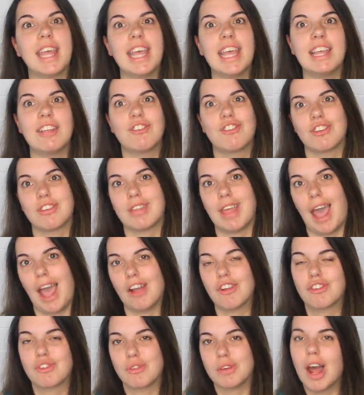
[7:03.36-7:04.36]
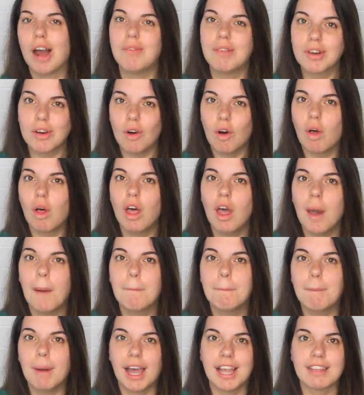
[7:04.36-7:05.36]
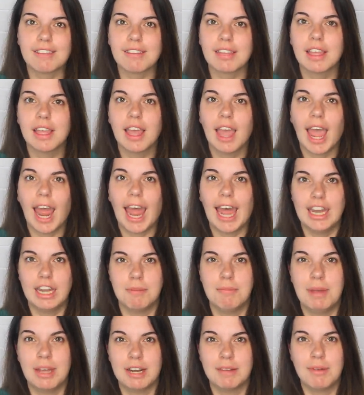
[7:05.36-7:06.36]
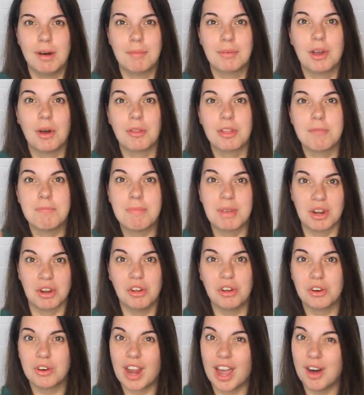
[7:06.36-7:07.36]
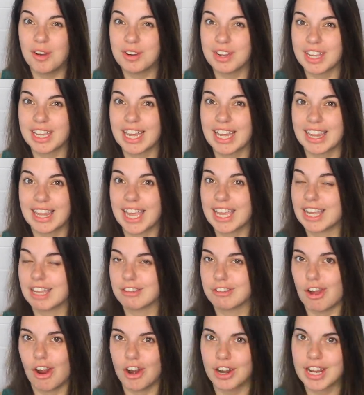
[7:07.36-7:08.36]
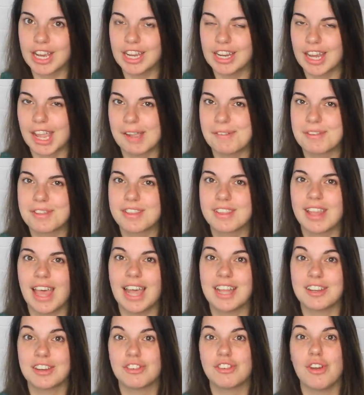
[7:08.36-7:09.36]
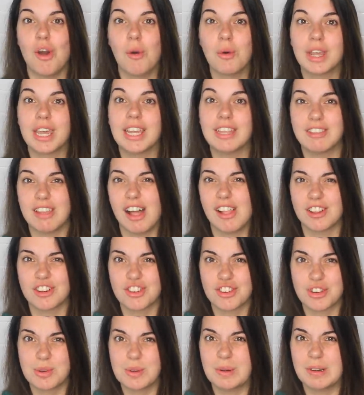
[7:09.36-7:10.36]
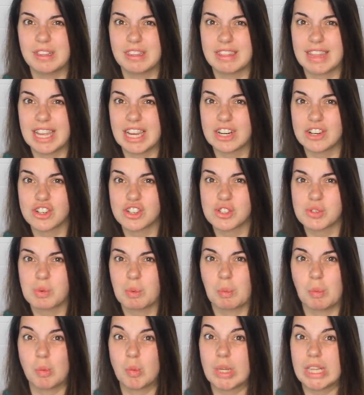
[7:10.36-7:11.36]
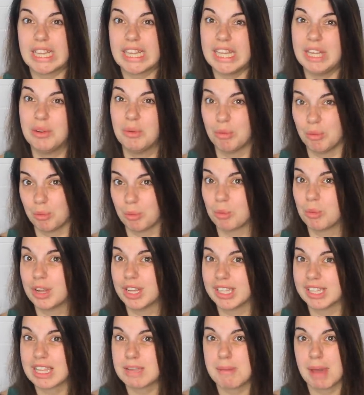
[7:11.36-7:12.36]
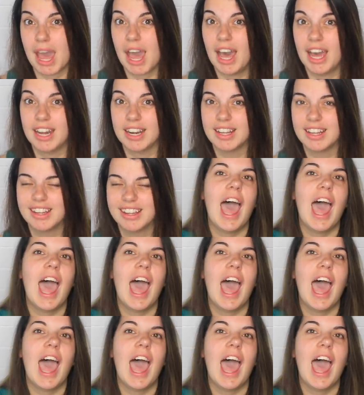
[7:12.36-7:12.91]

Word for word: is just astronomical, but at a minimum, go the middle ground and get like a Target knife set. Don't get Dollar Tree ones. They are just really, really bad.